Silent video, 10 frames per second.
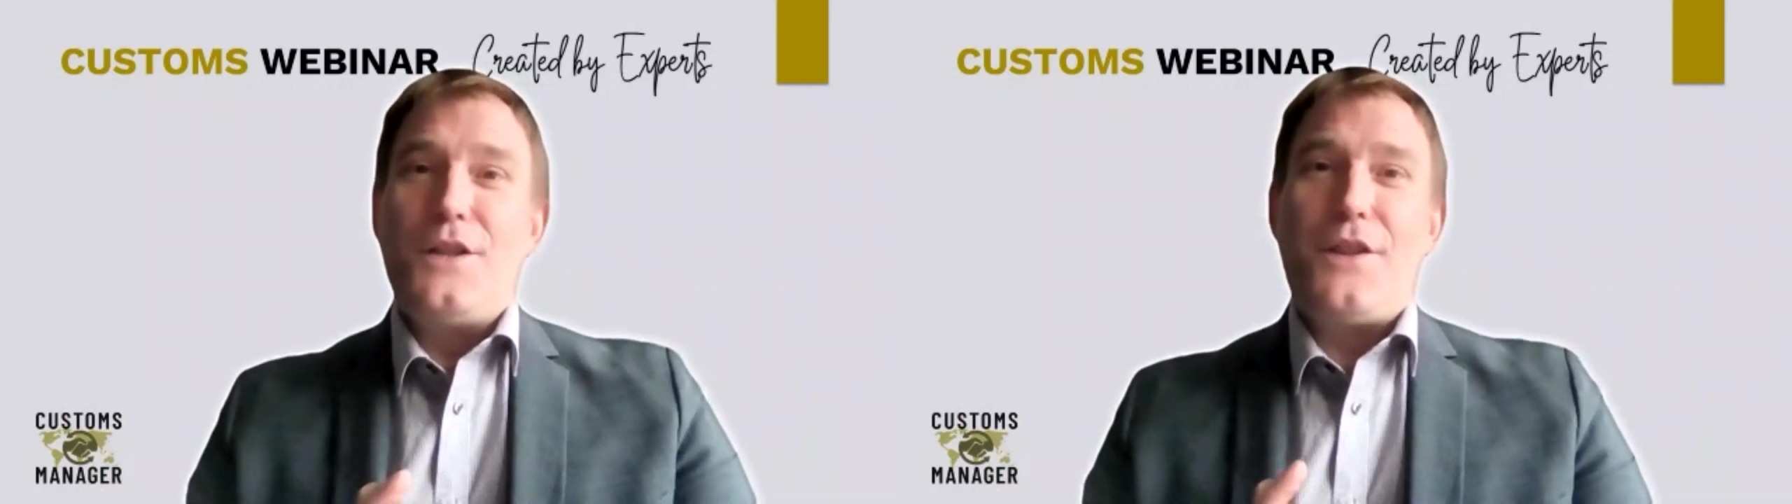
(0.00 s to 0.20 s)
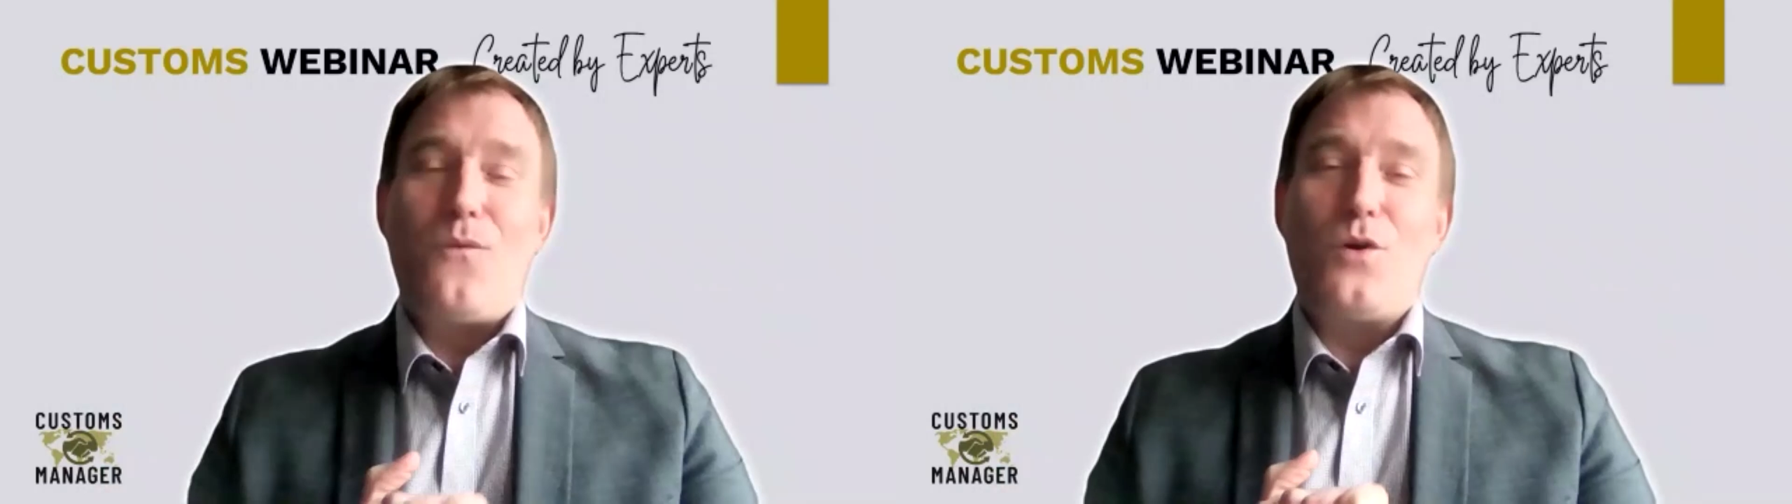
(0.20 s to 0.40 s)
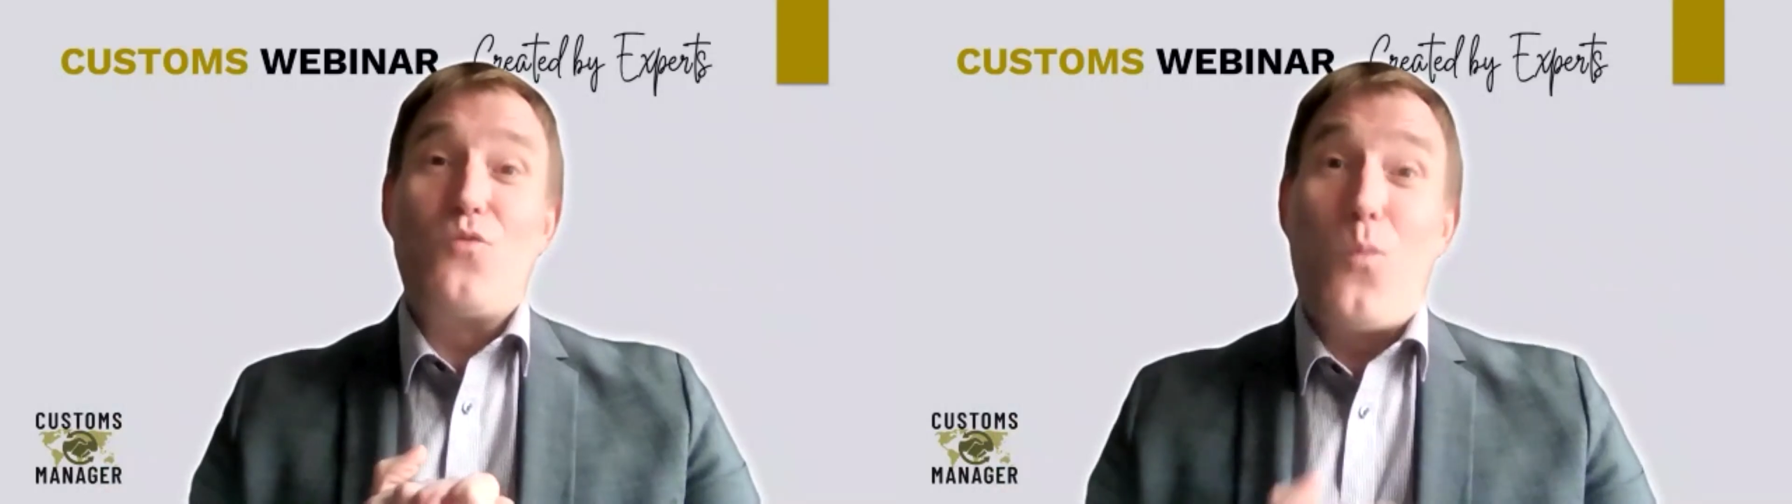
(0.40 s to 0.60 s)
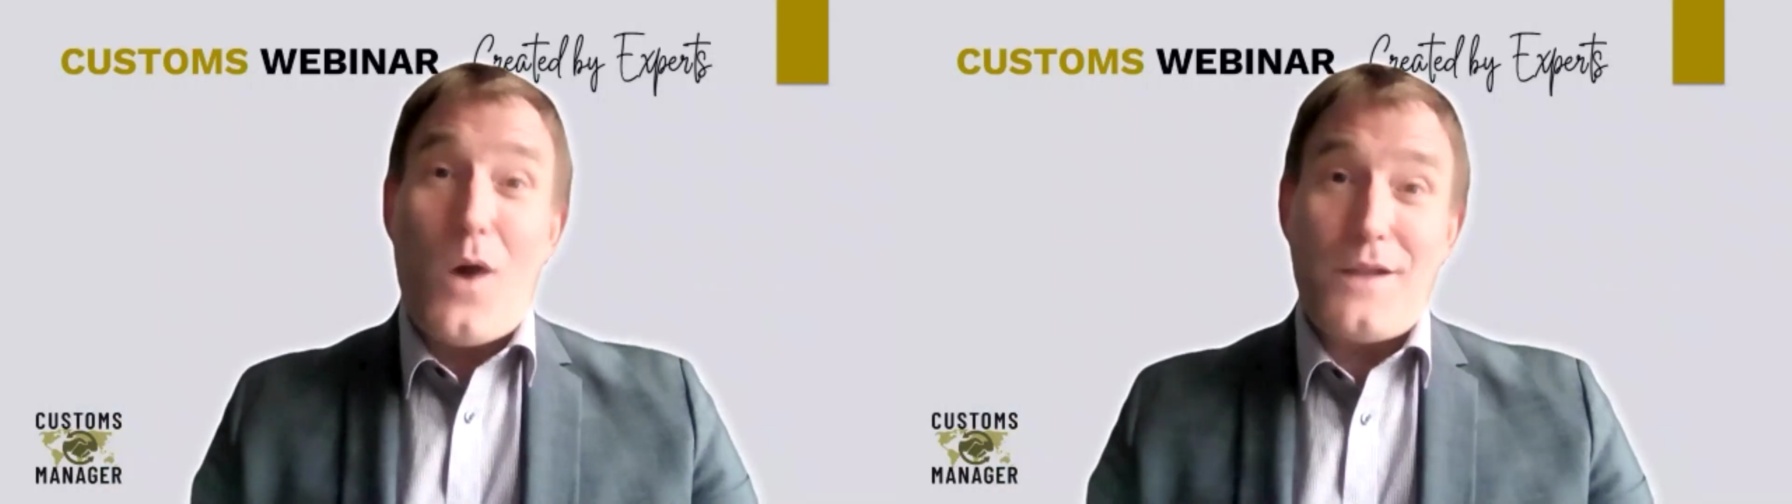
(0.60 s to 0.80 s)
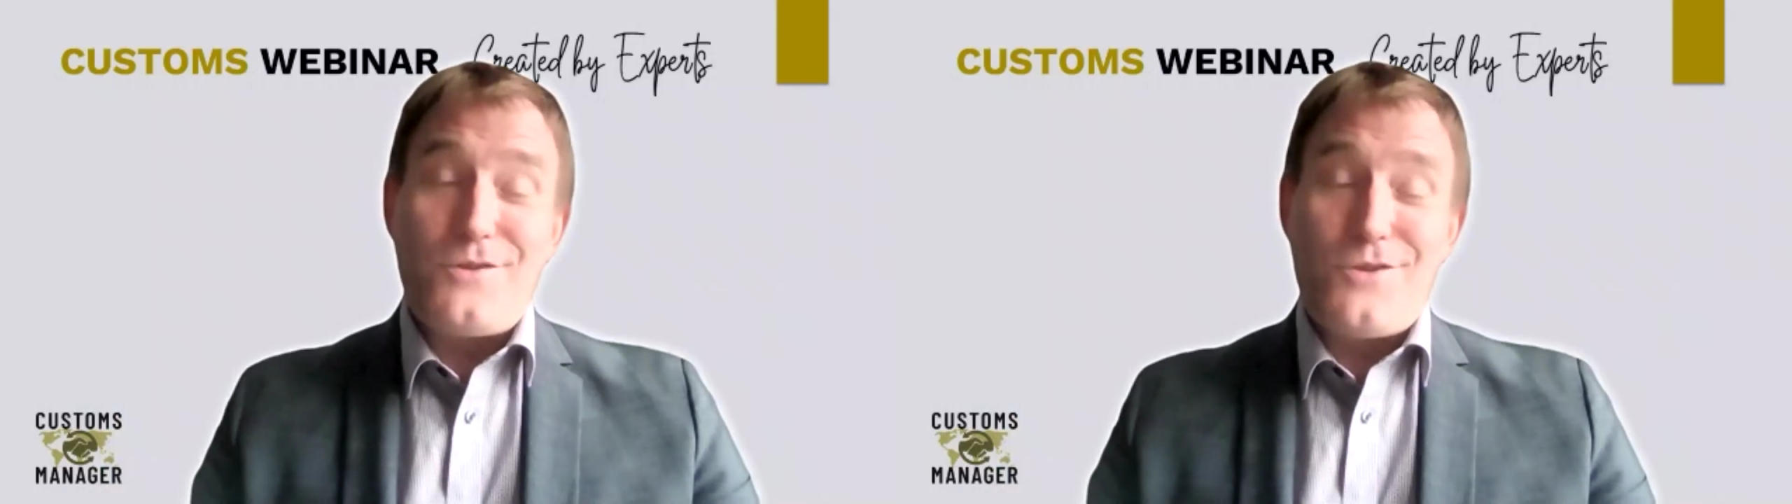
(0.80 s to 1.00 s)
there was
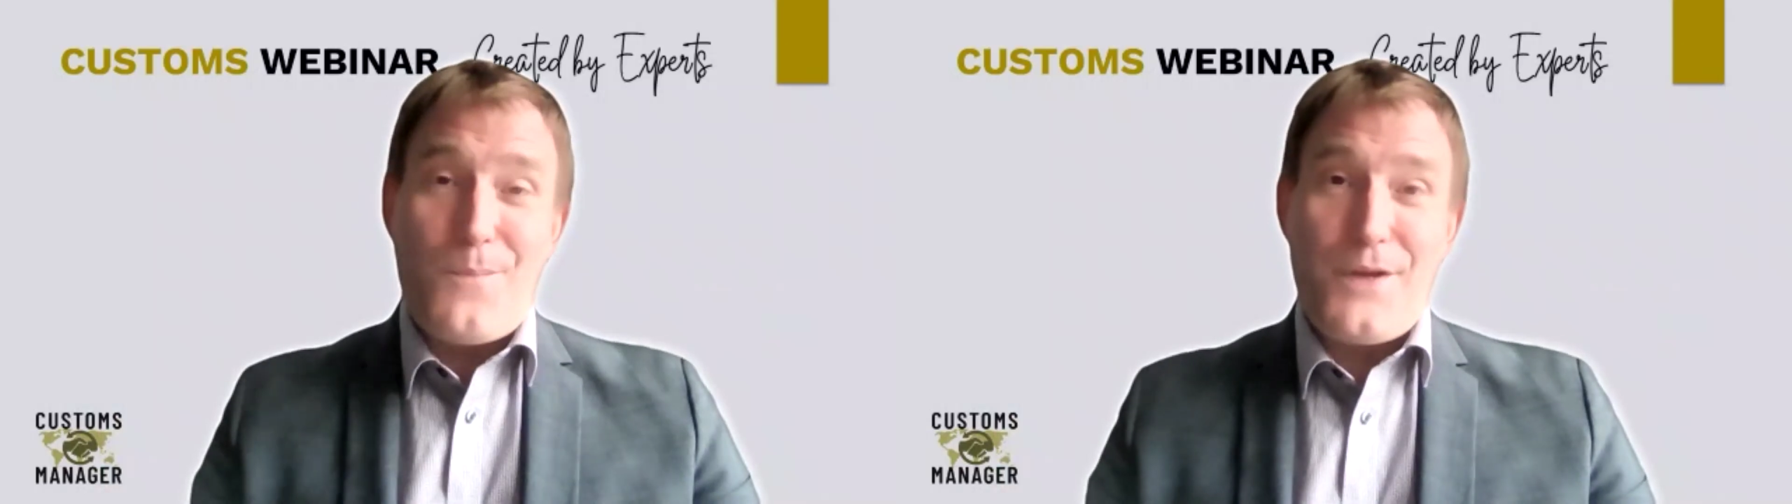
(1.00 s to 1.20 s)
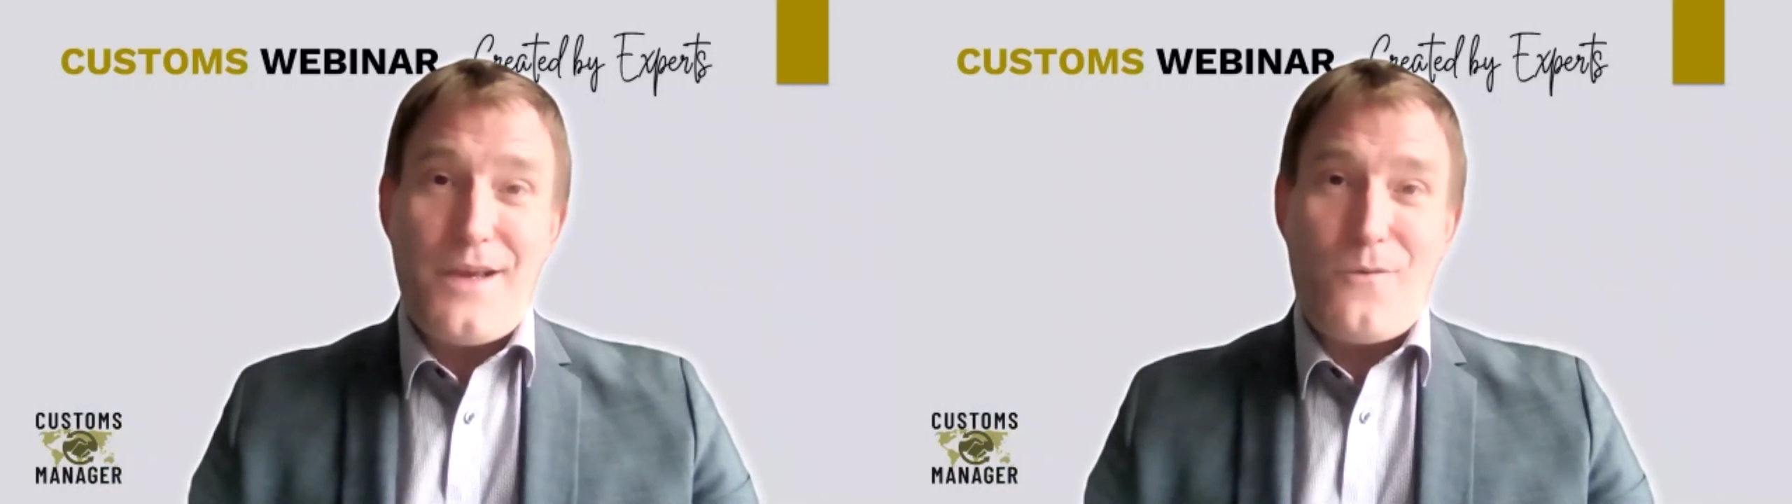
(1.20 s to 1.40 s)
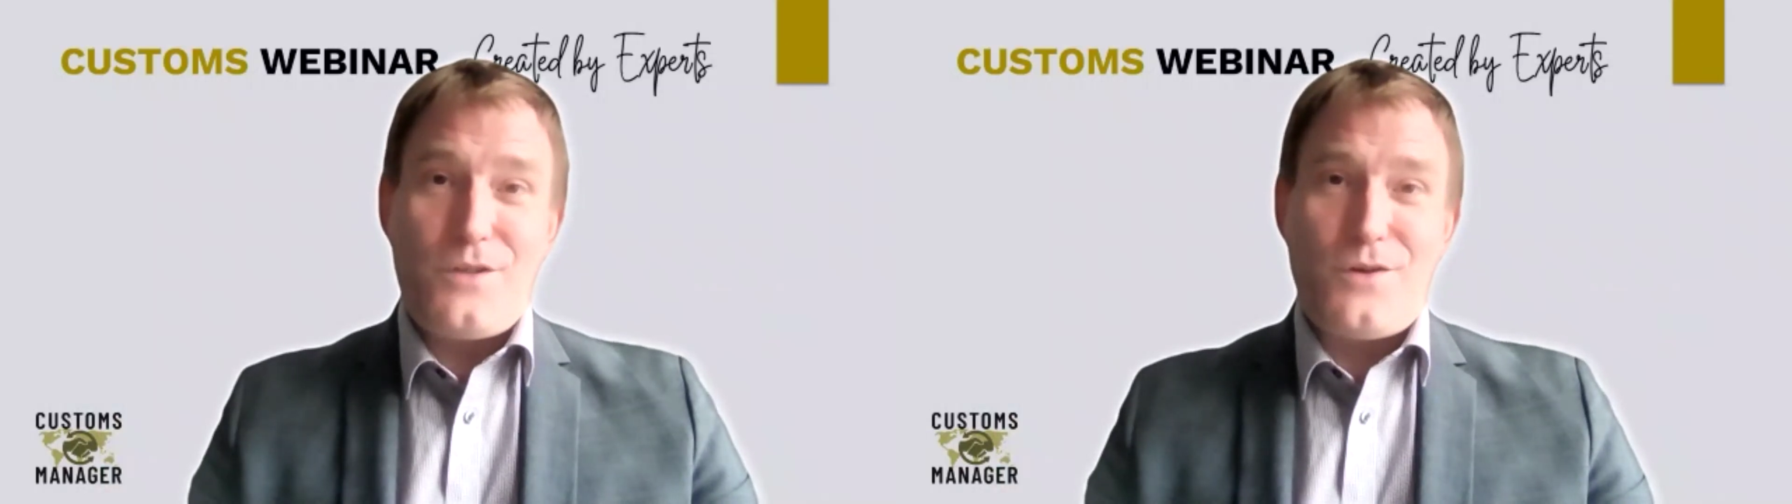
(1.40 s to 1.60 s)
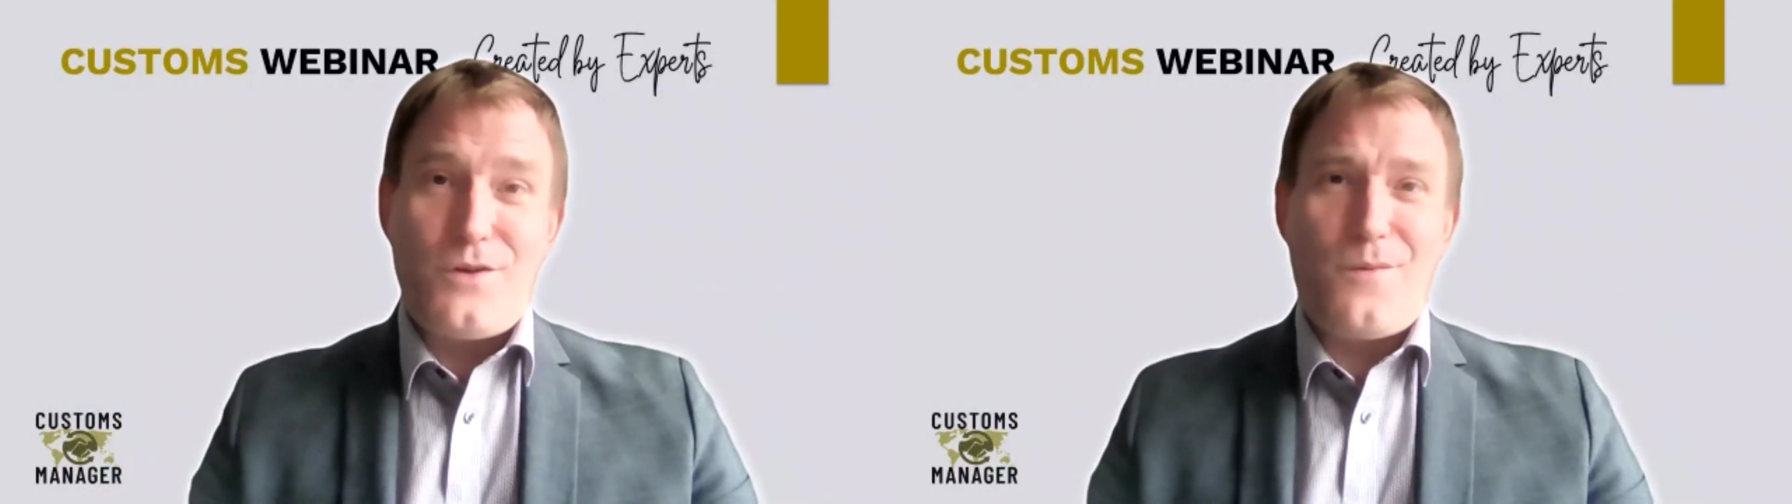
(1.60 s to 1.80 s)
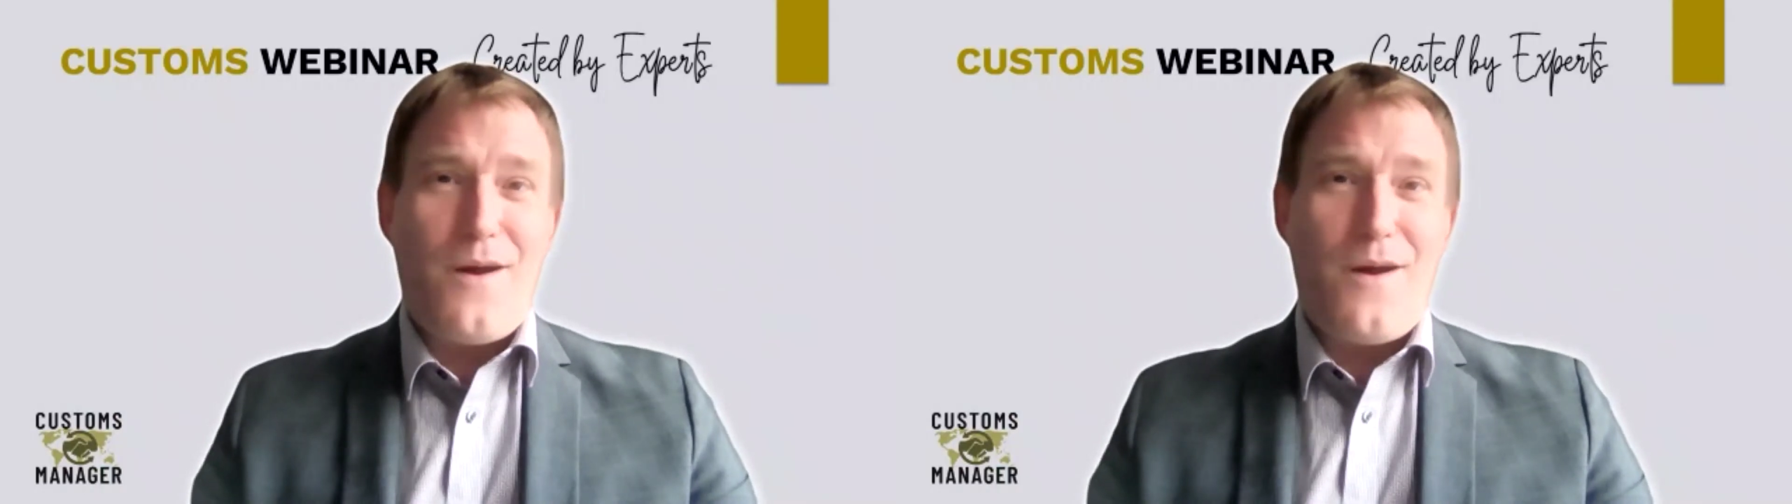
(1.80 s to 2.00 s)
one topic that we
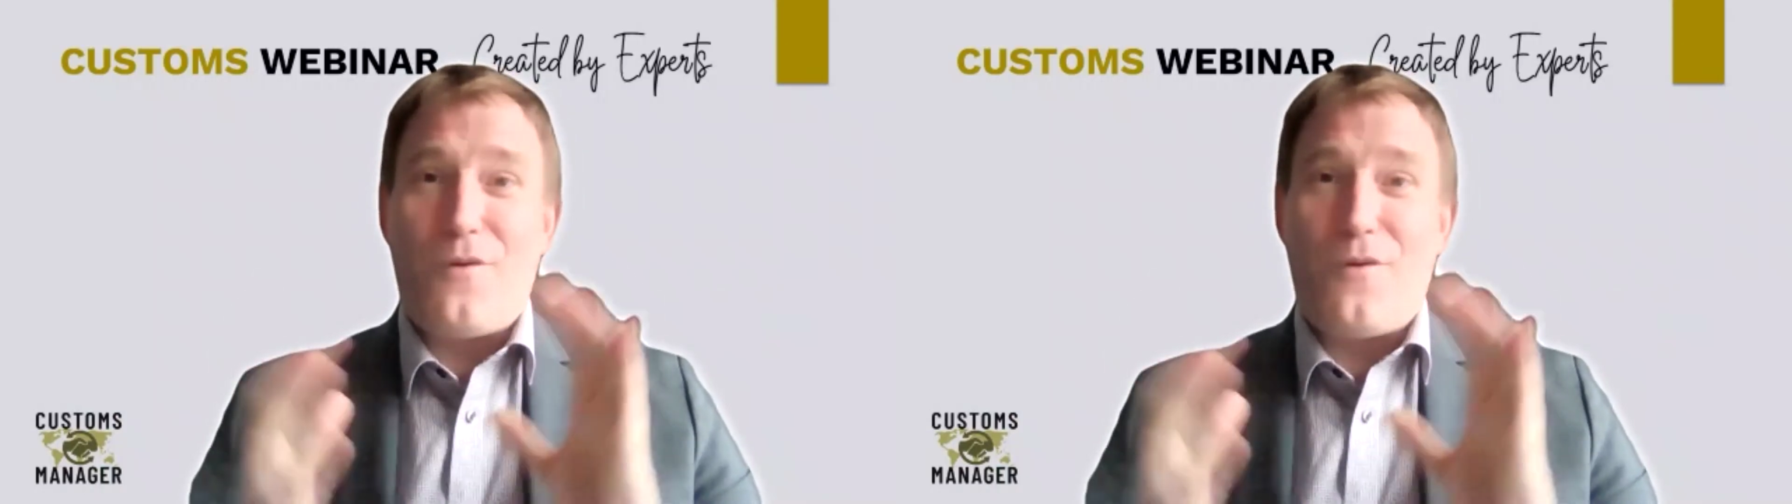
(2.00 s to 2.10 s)
talked about,